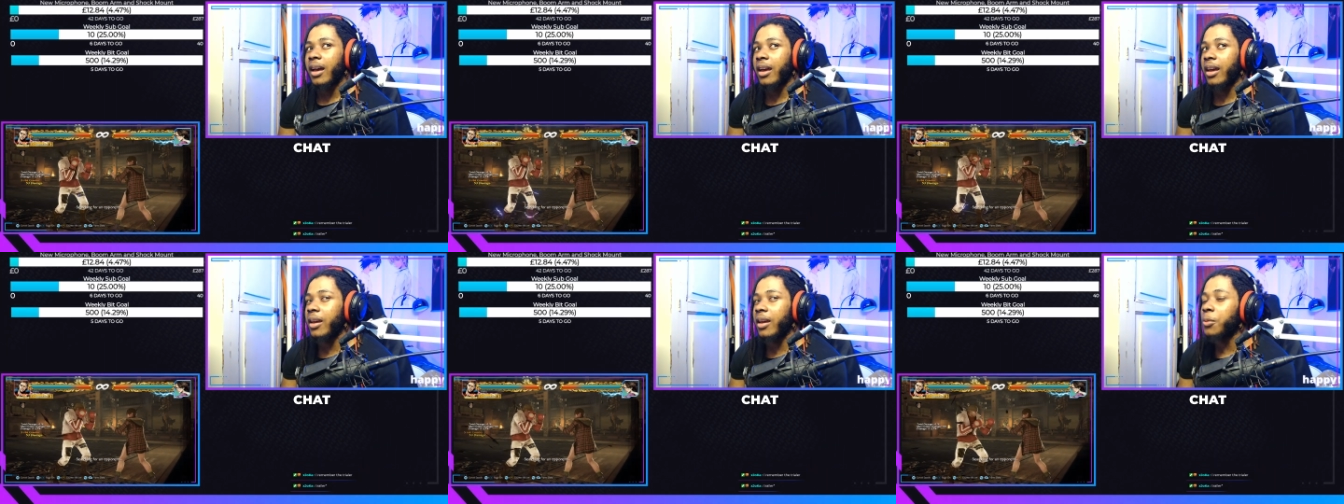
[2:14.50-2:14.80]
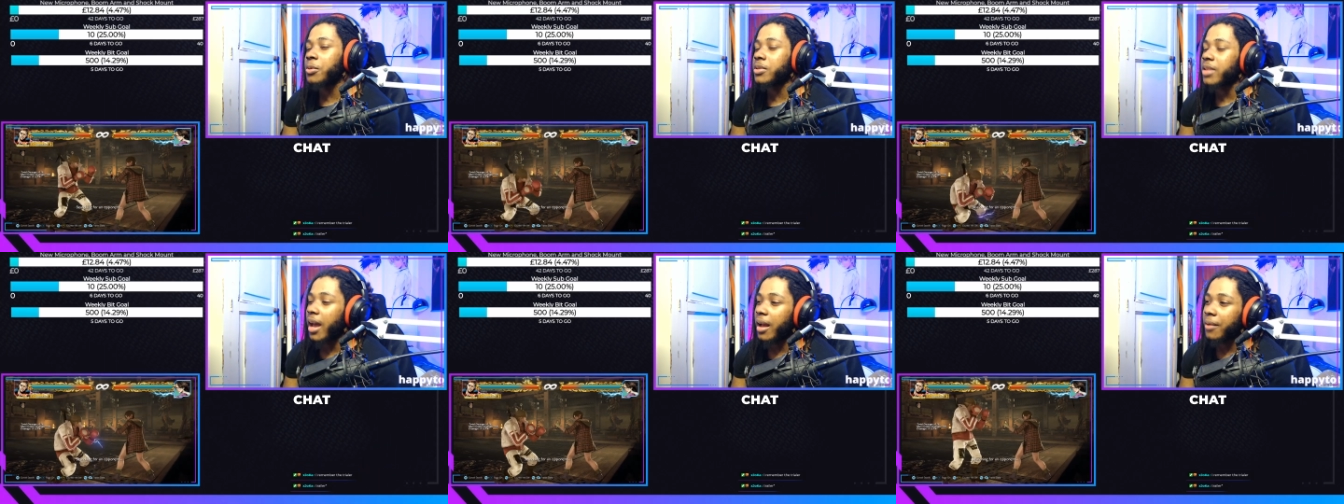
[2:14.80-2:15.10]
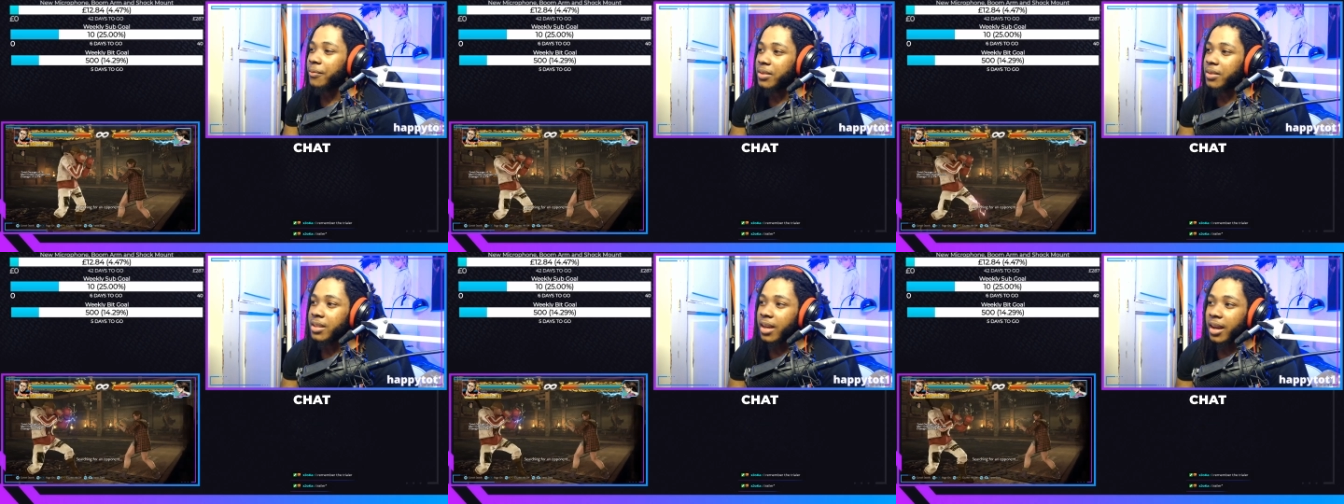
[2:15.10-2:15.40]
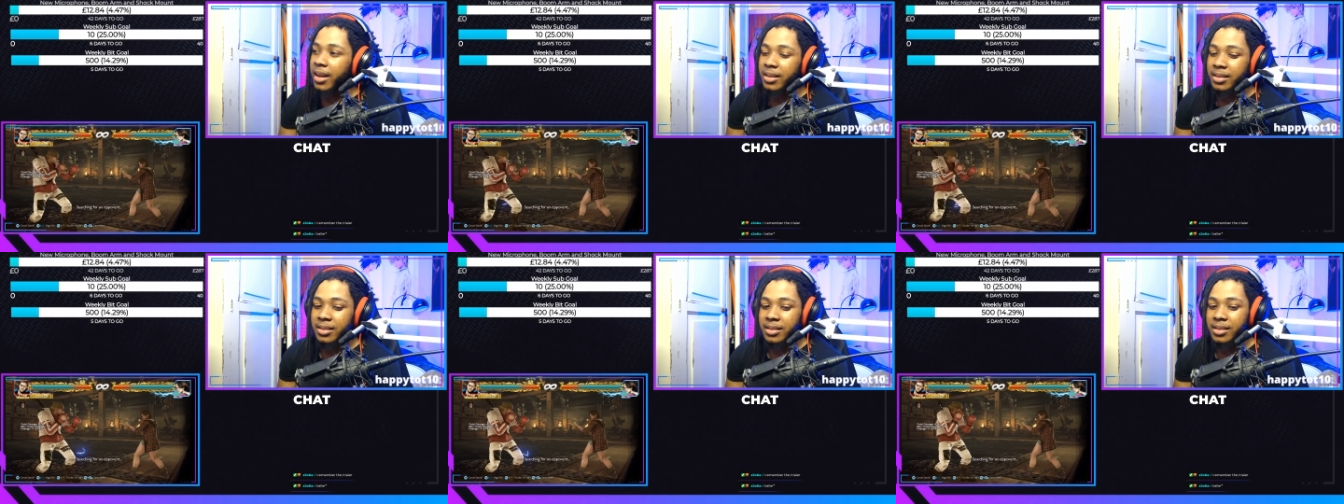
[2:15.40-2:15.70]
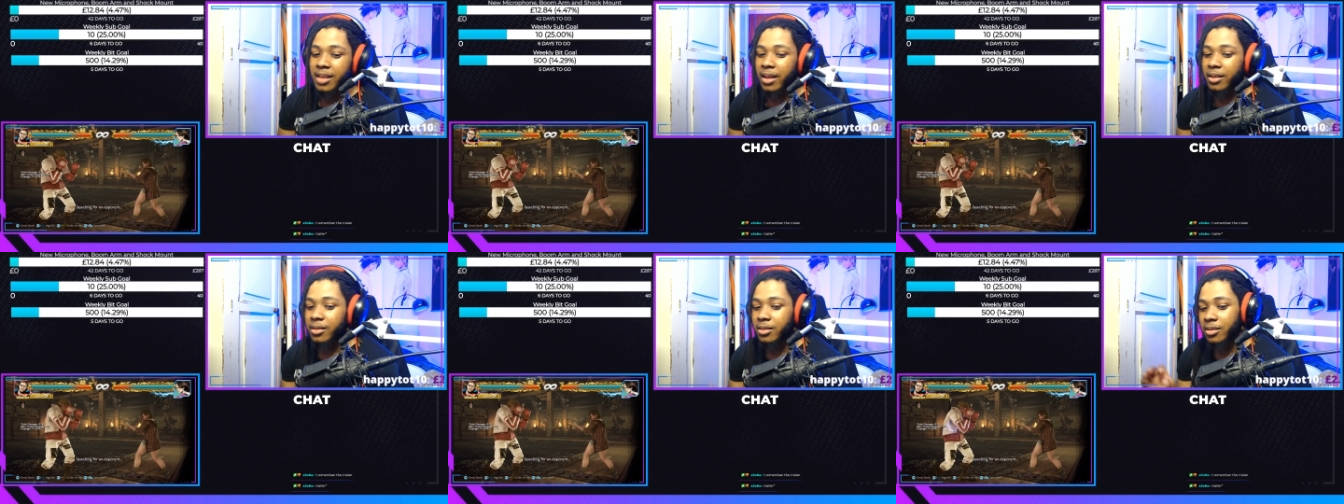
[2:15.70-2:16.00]
it was advertised
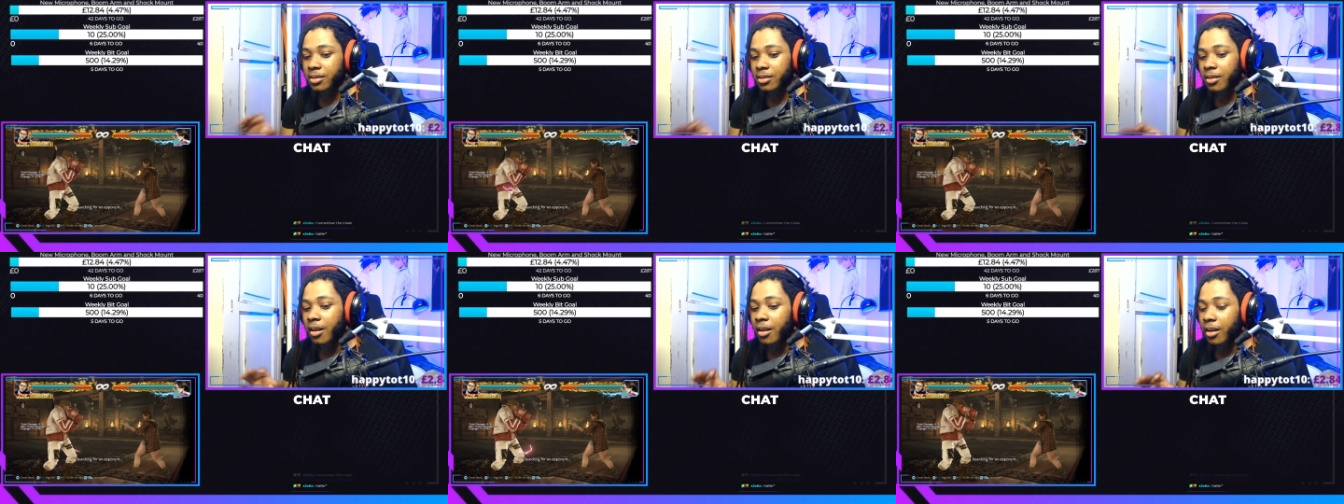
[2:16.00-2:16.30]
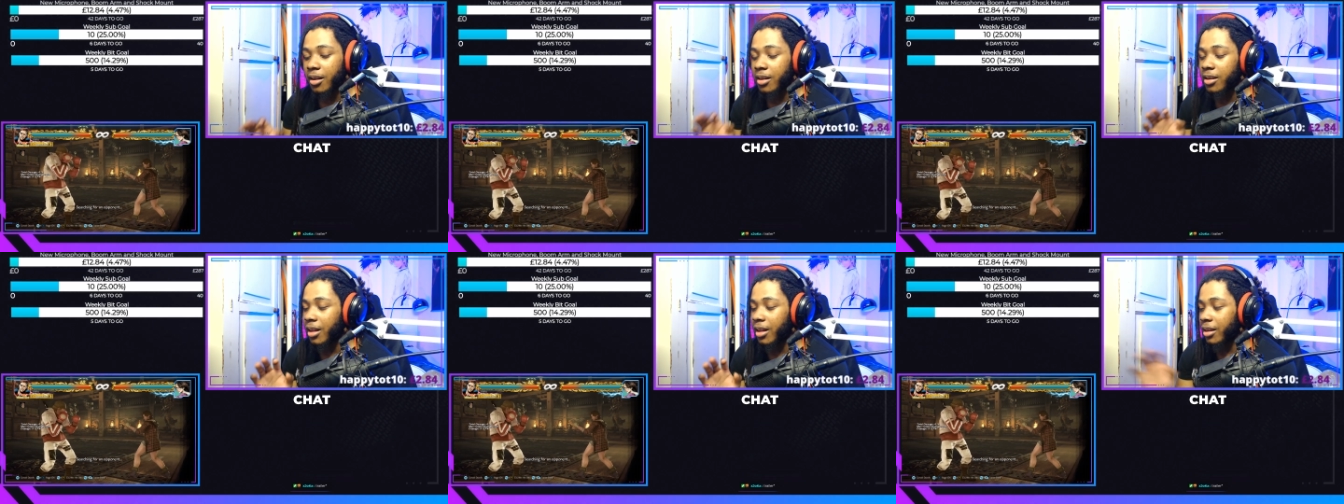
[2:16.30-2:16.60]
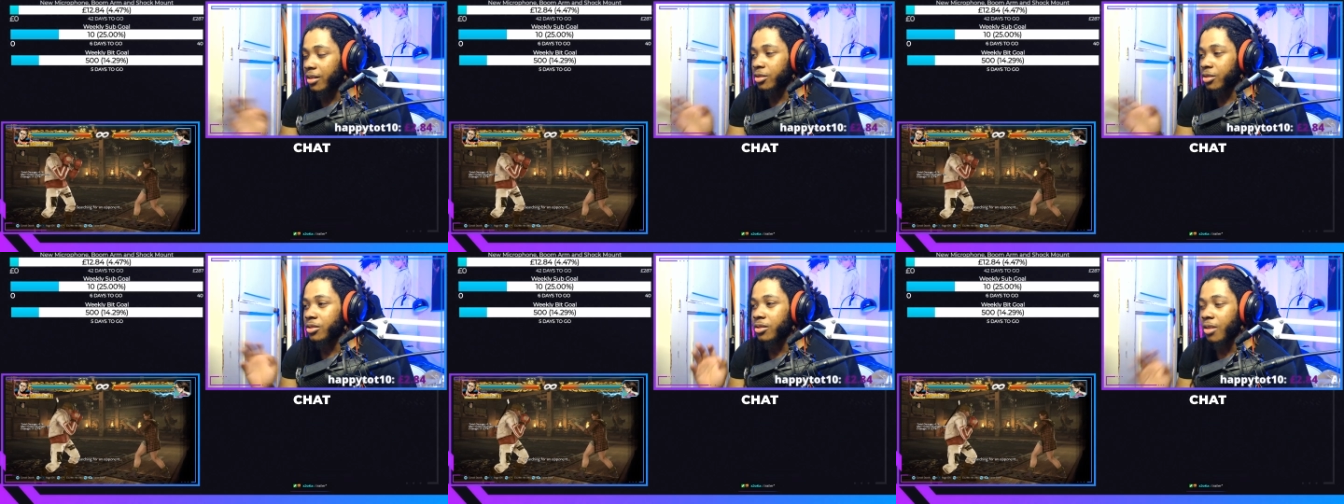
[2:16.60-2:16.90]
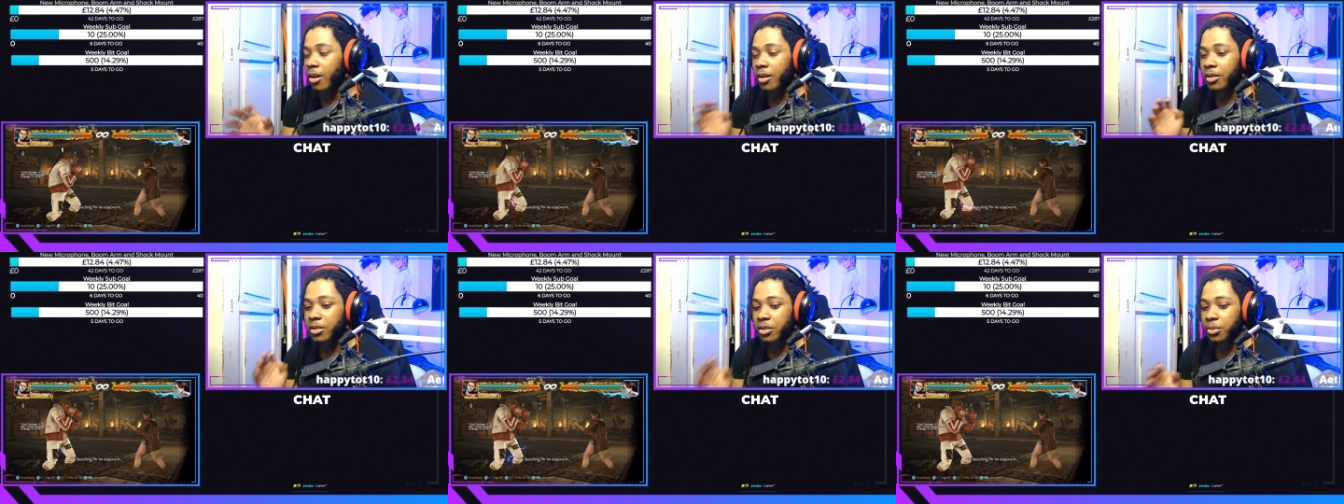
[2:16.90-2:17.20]
like start like start at